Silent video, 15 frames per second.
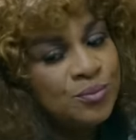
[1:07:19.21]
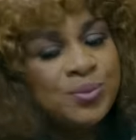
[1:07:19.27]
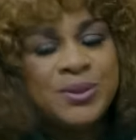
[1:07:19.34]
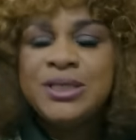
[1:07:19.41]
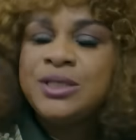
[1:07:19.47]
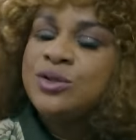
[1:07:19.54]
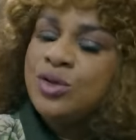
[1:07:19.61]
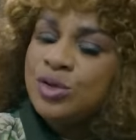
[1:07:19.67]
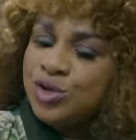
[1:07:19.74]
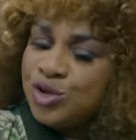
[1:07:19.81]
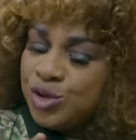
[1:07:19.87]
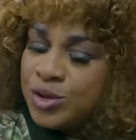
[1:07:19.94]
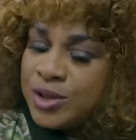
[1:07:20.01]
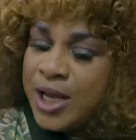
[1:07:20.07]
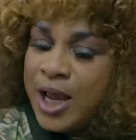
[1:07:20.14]
Please, don't
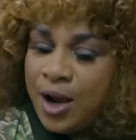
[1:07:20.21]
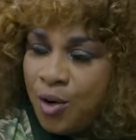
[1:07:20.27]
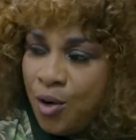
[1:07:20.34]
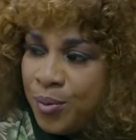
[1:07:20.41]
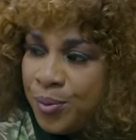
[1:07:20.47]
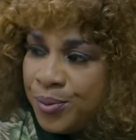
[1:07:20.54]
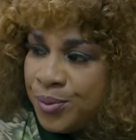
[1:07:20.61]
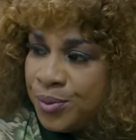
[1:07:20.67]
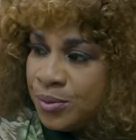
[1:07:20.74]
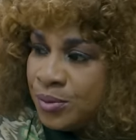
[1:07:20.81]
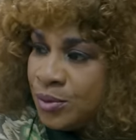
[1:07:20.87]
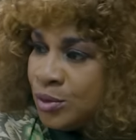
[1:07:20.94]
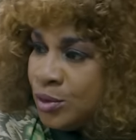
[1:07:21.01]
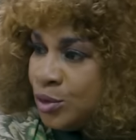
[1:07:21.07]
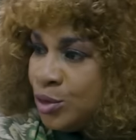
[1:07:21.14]
shut her up.
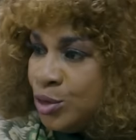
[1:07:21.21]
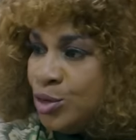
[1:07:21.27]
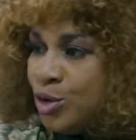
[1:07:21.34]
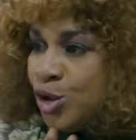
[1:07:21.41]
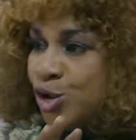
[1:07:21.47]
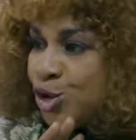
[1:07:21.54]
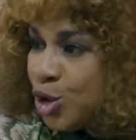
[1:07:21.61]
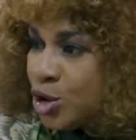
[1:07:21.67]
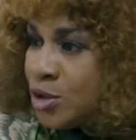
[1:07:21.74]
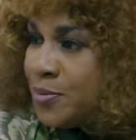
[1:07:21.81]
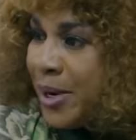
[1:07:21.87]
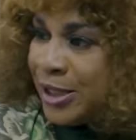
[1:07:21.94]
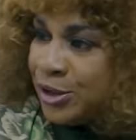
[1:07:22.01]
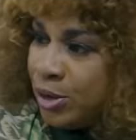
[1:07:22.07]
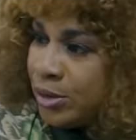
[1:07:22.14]
Do not shut
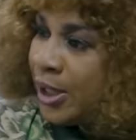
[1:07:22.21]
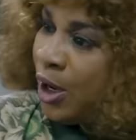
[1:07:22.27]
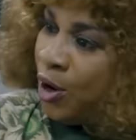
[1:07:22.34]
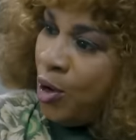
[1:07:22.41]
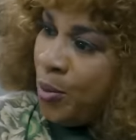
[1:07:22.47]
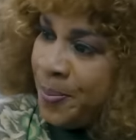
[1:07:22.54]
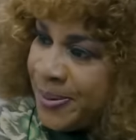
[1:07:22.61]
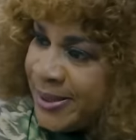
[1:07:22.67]
my daughter up,